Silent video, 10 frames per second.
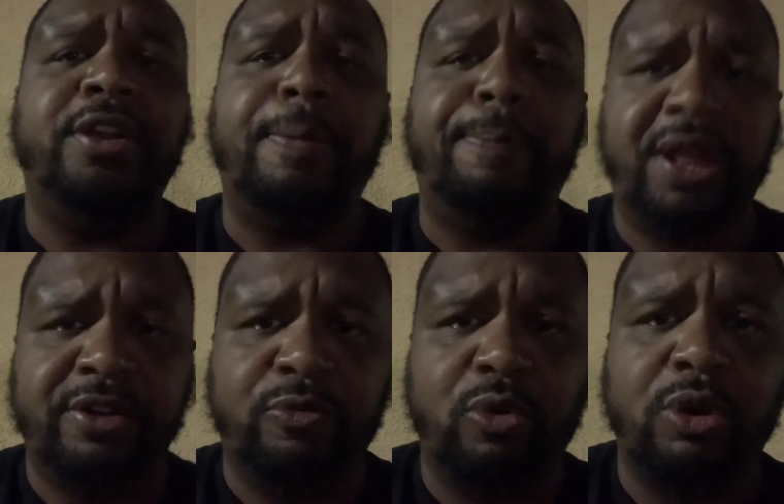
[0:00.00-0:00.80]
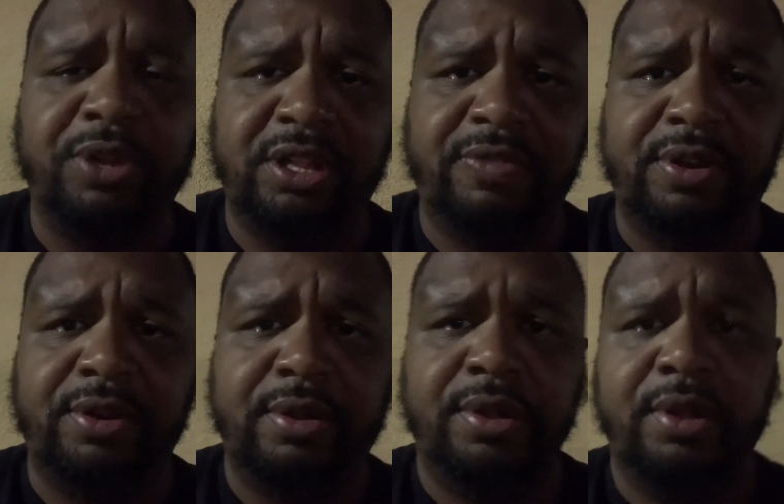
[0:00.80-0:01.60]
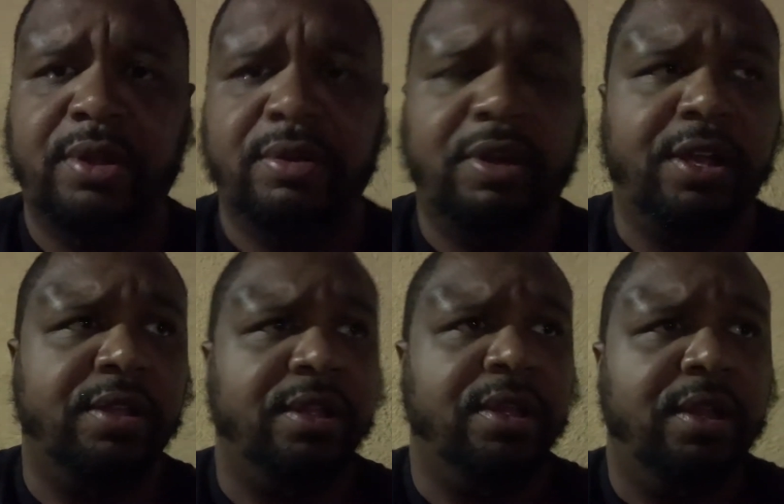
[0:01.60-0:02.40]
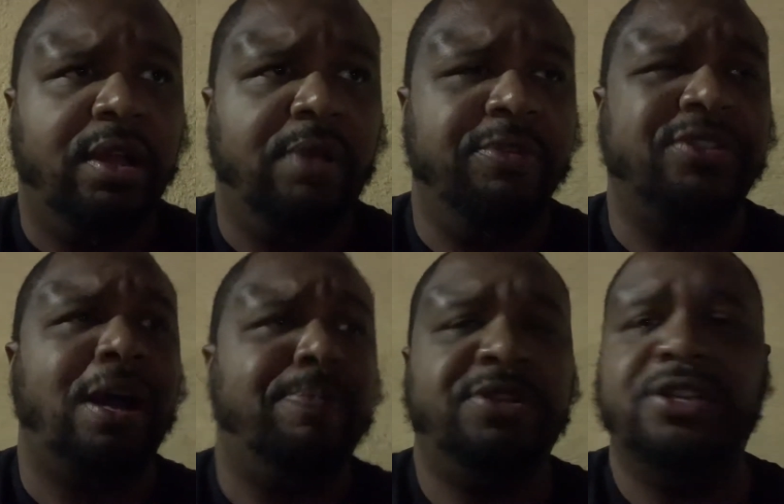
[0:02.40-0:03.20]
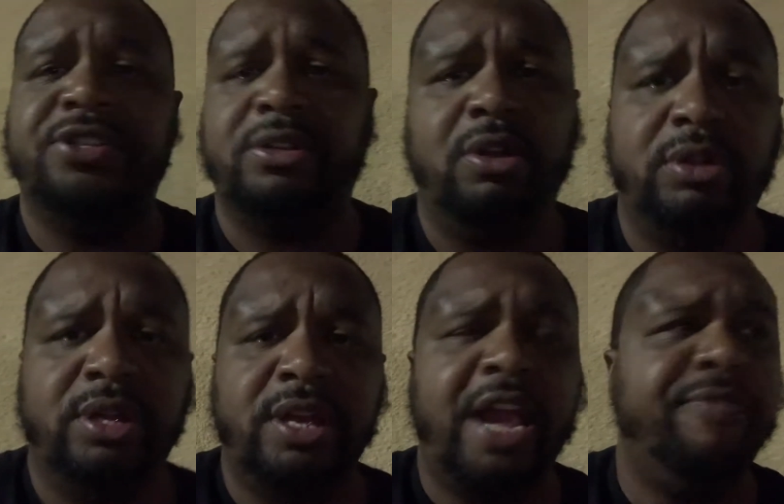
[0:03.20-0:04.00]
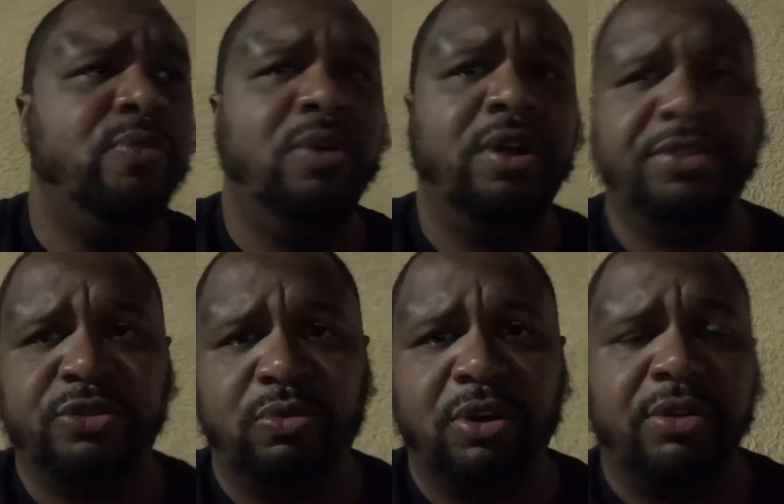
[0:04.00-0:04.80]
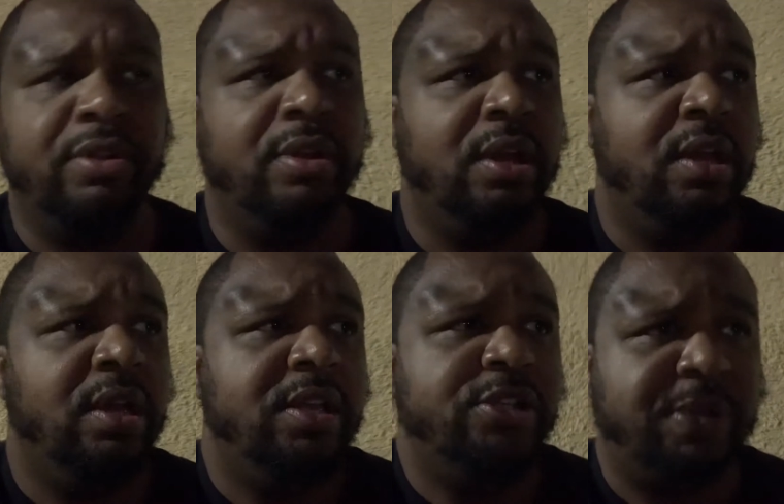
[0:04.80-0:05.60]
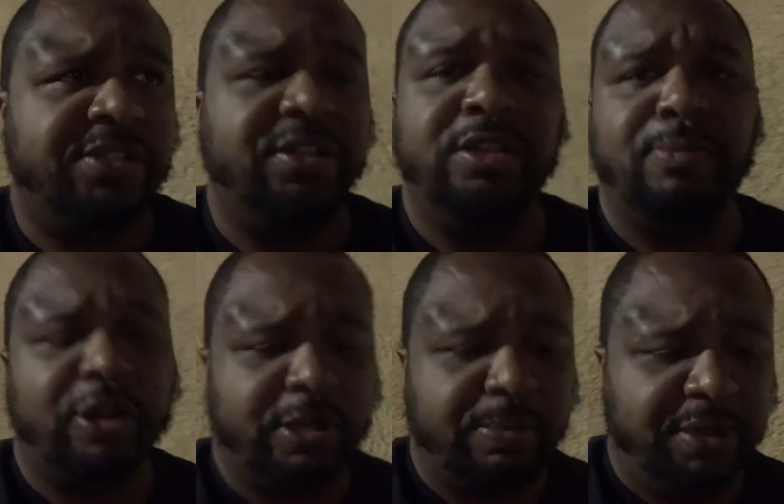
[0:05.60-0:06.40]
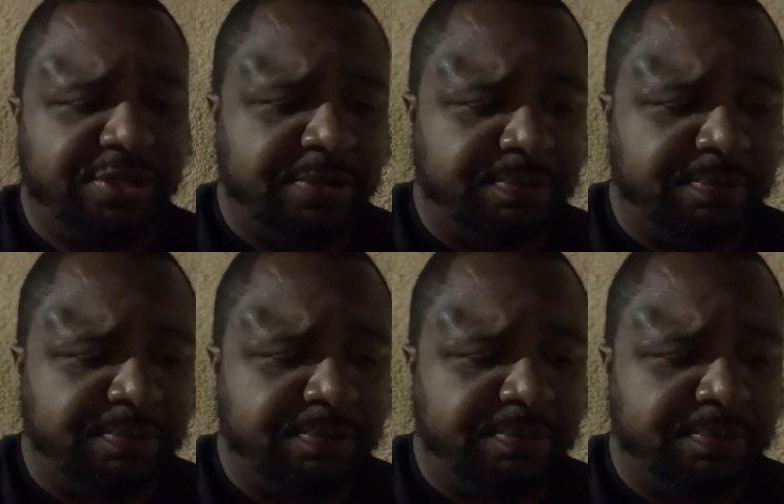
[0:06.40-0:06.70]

competitive world we live in, right? Um, there's competition everywhere in this world, especially in the marketplace.